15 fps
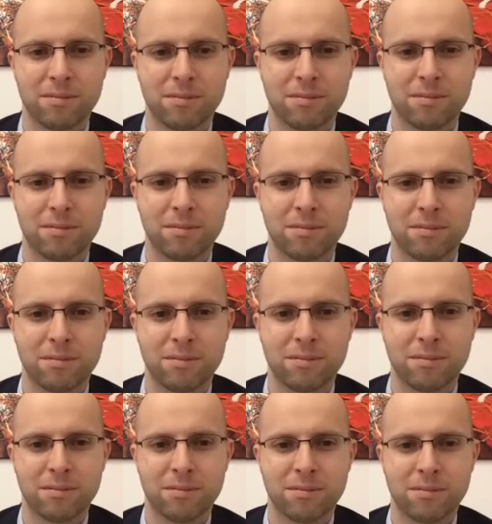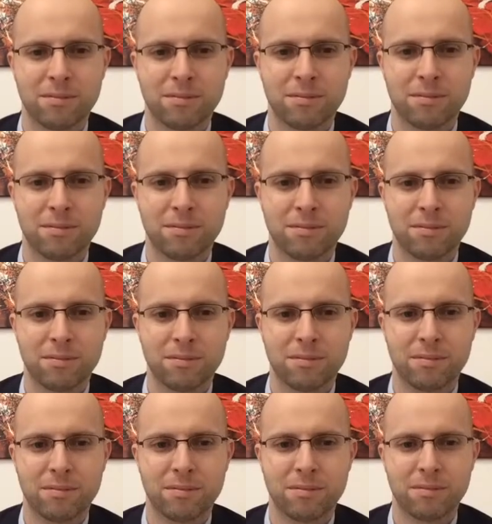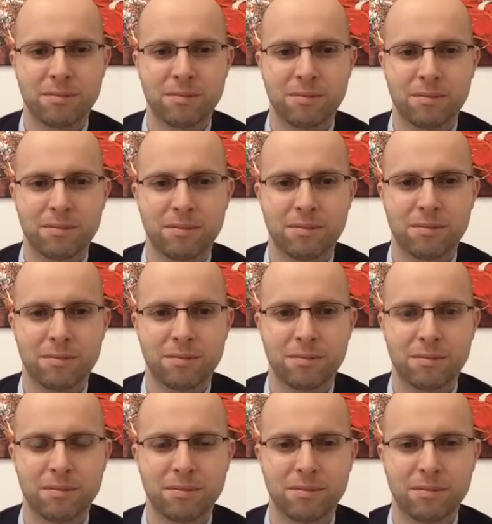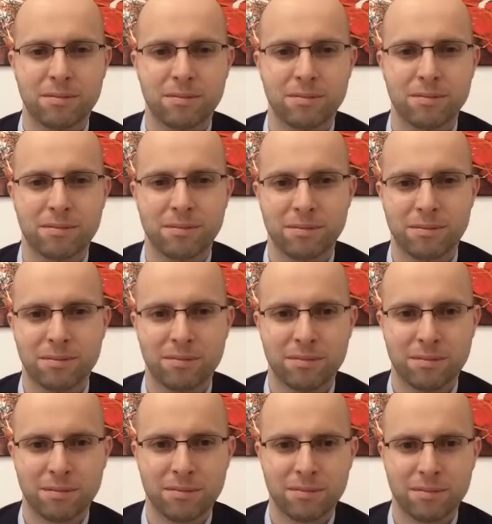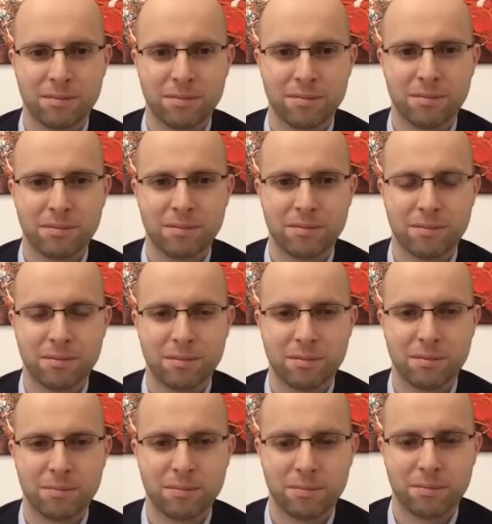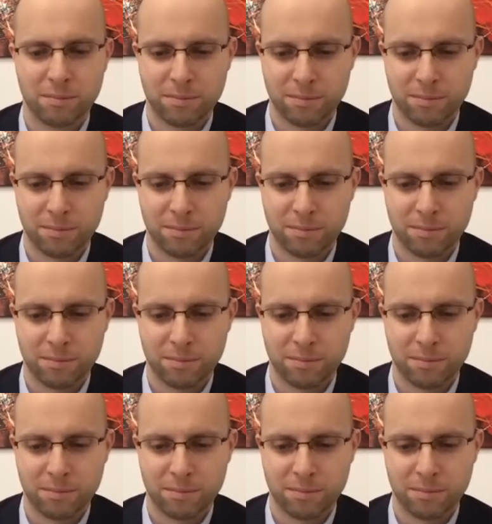[no speech]